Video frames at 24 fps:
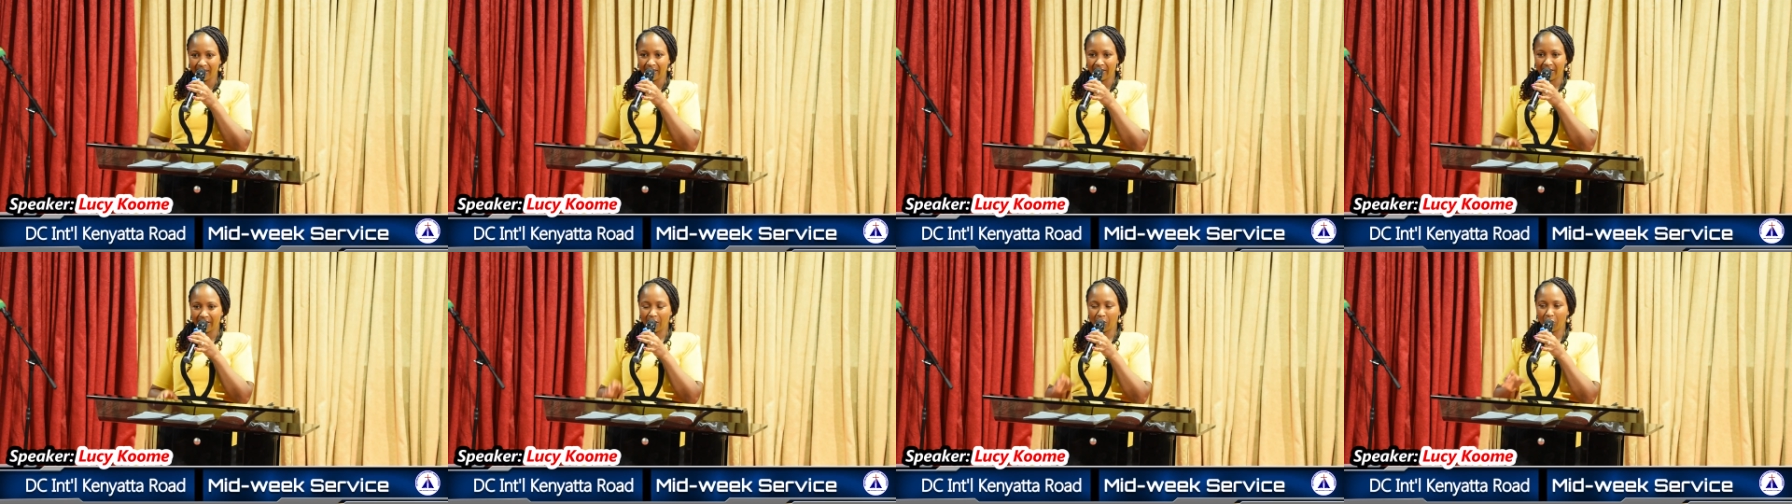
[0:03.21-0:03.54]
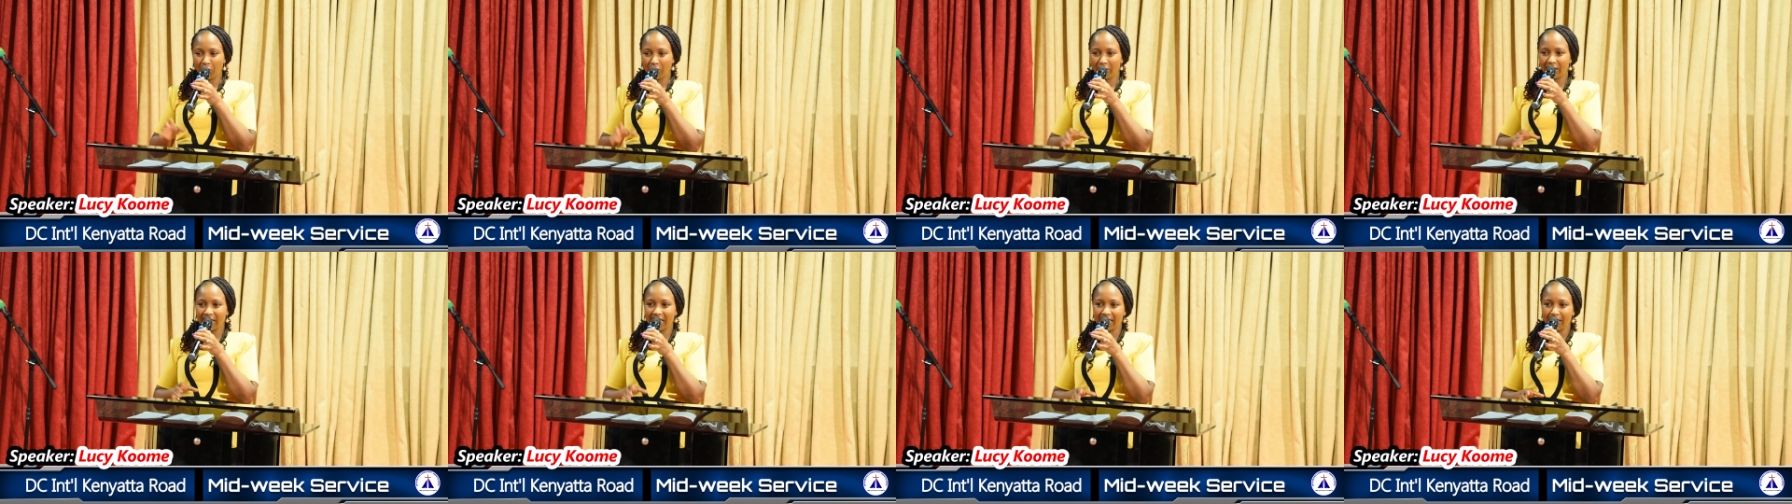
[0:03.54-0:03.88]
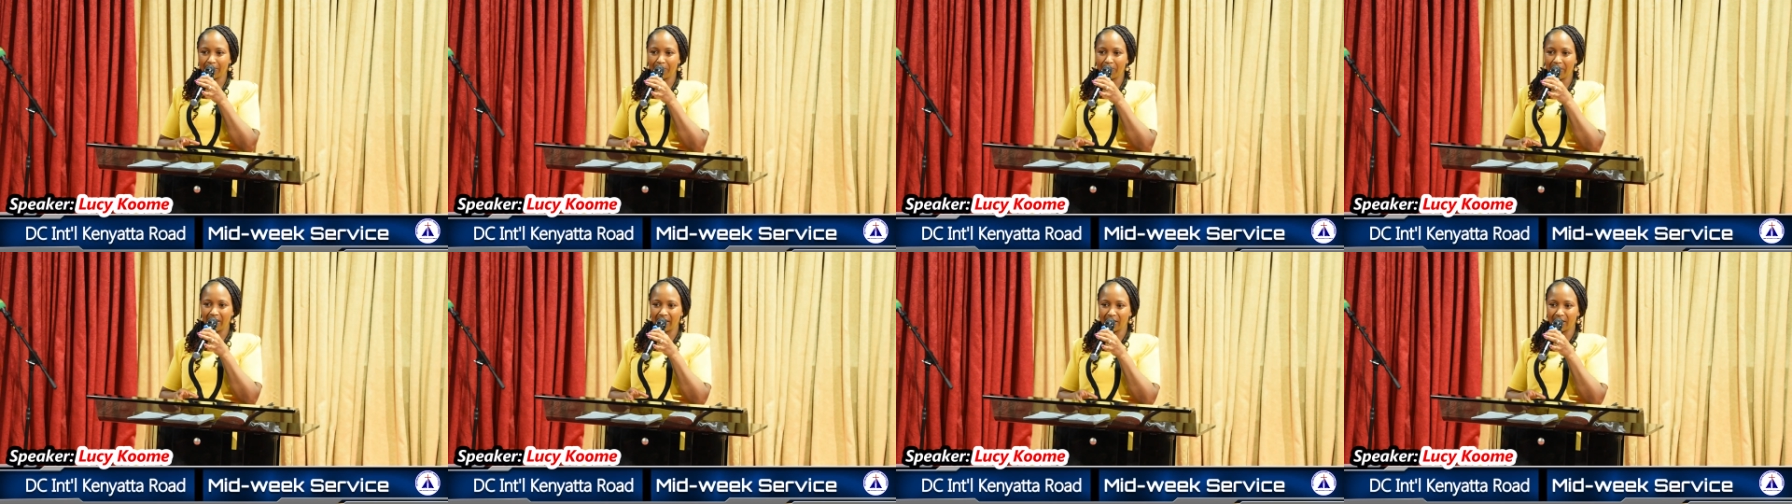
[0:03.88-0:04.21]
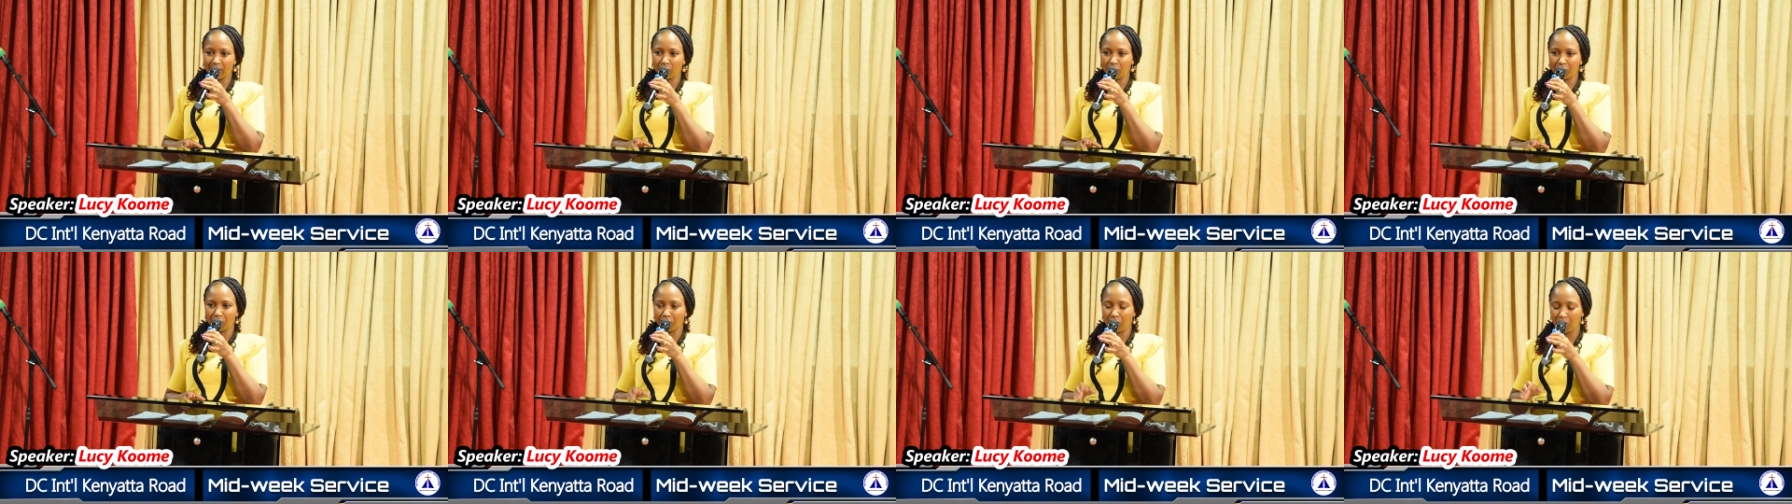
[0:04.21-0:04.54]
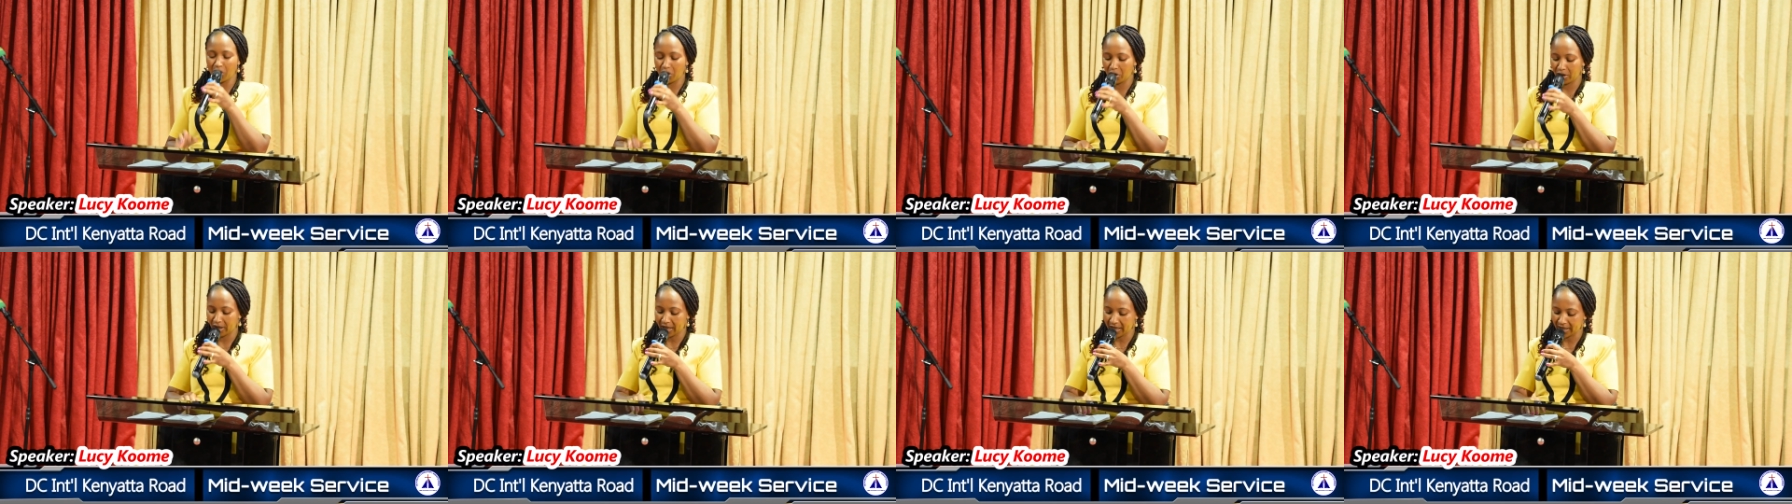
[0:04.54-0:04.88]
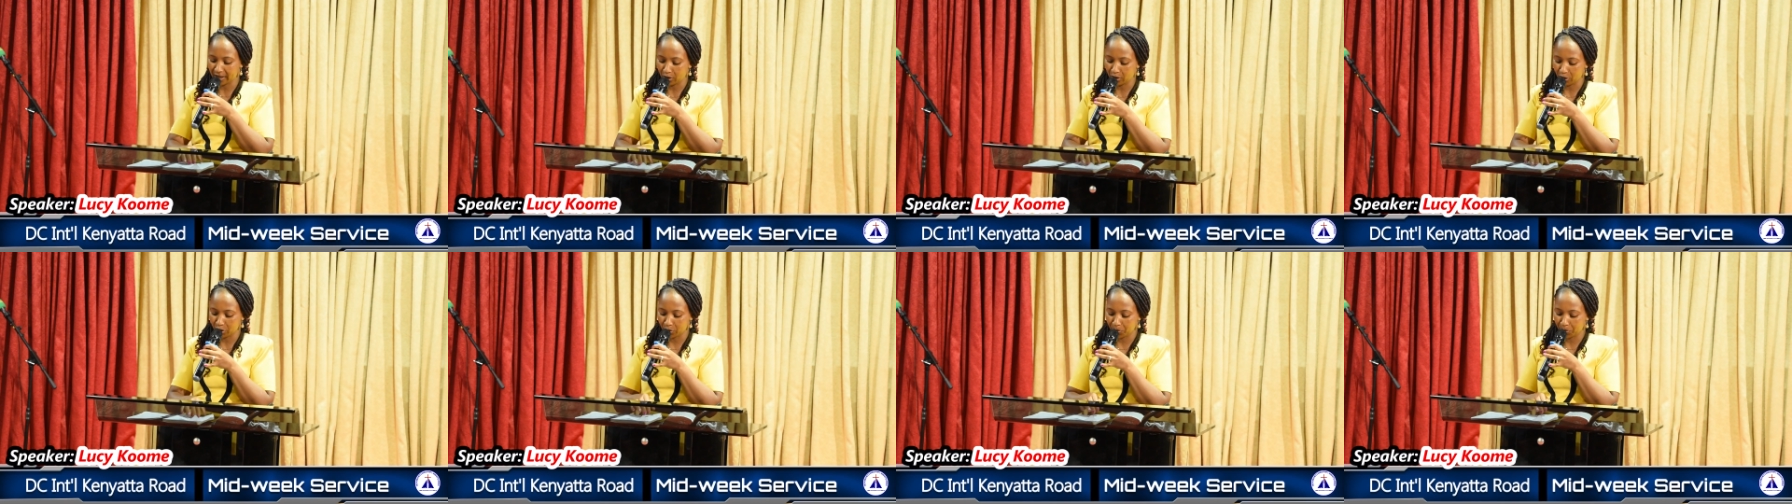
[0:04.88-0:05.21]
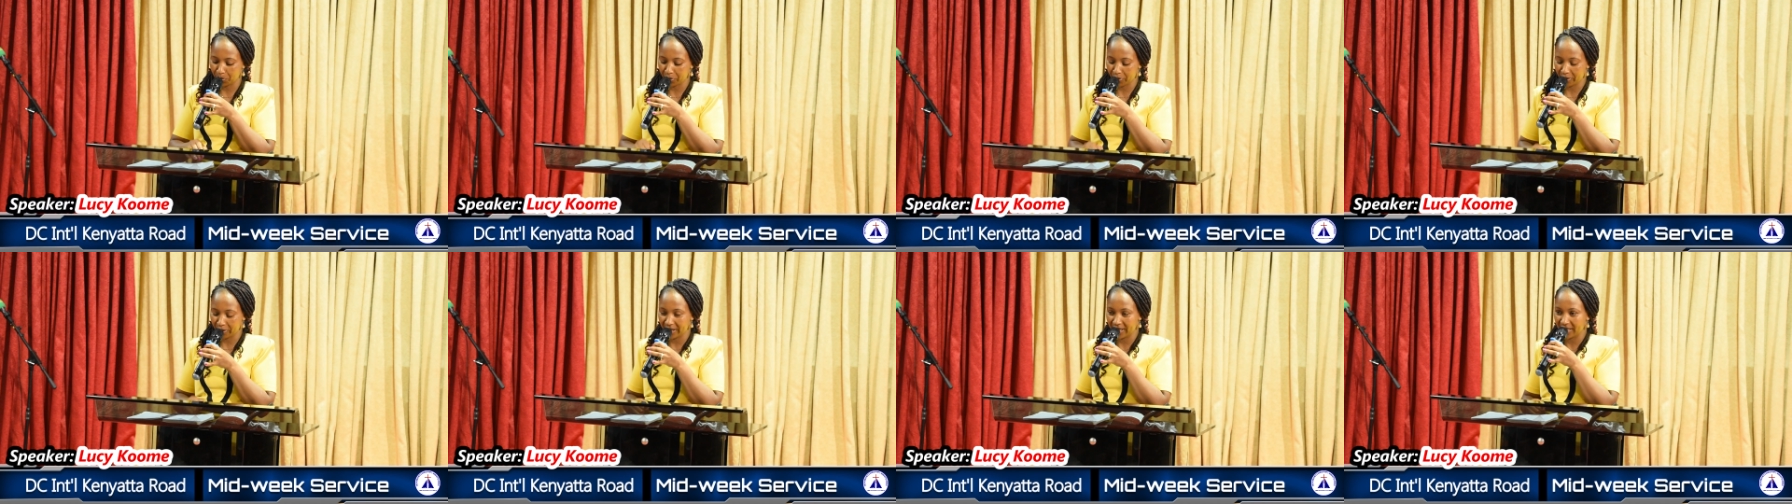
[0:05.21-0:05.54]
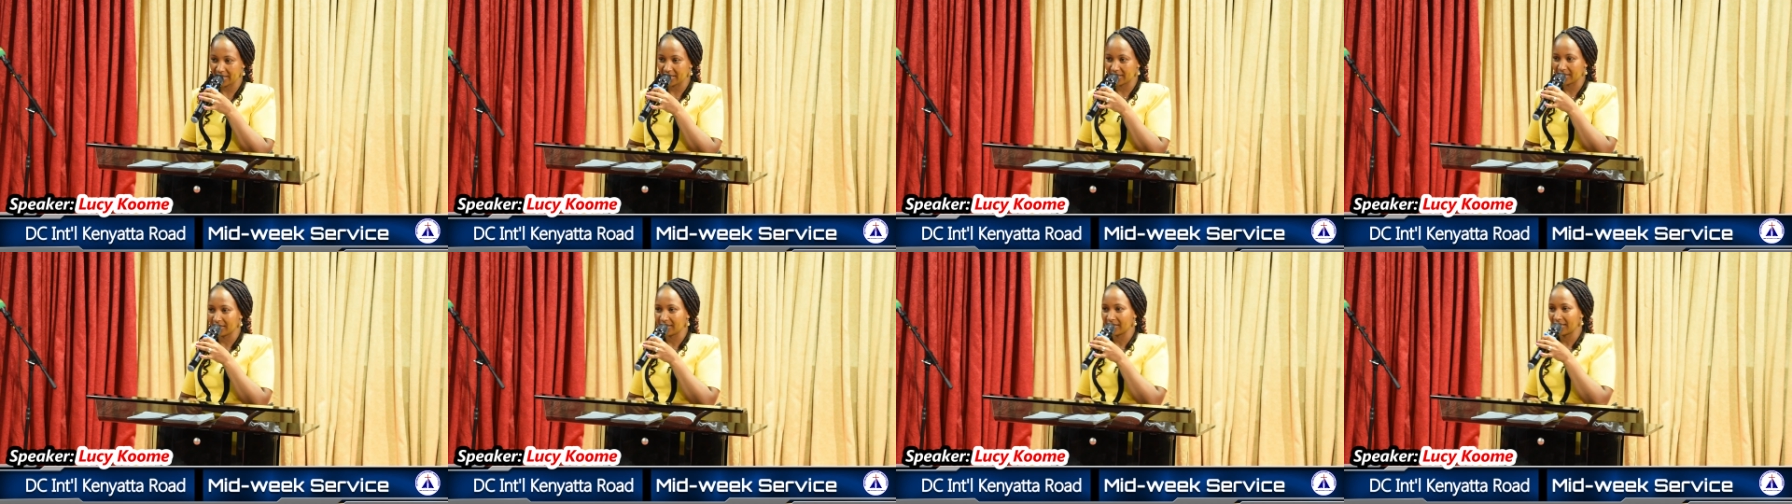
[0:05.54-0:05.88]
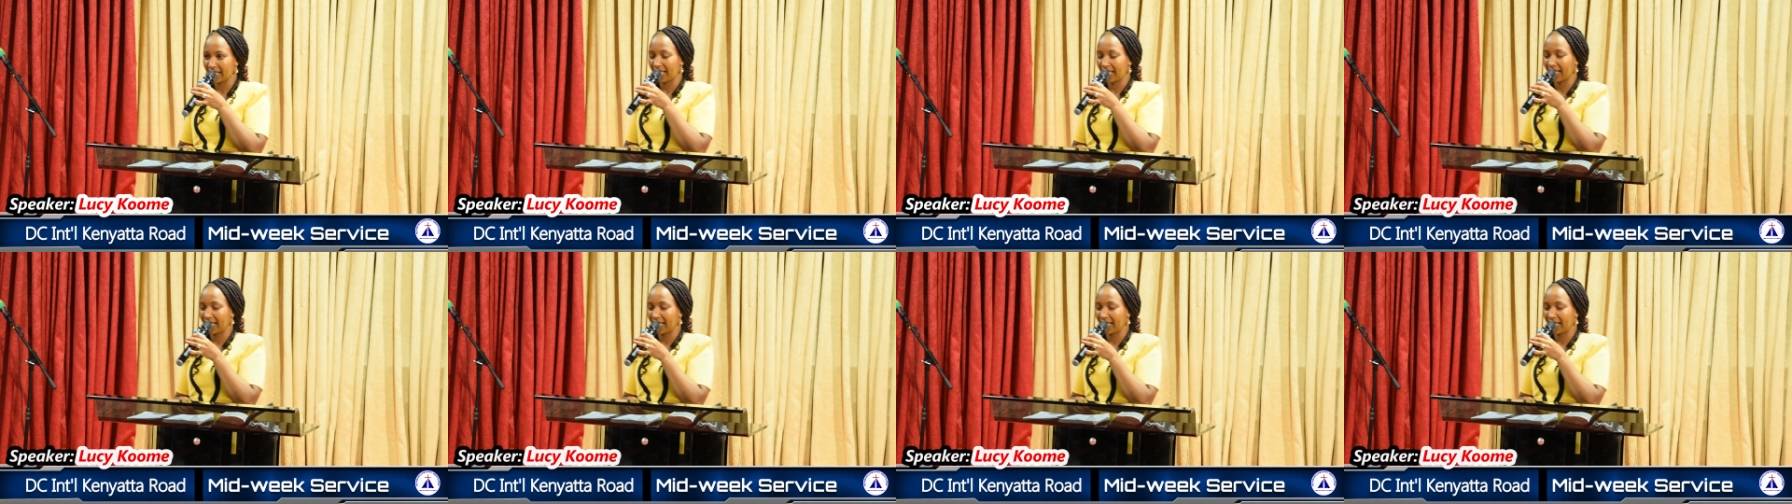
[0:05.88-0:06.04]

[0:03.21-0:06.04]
the Holy Spirit of God, as I was praying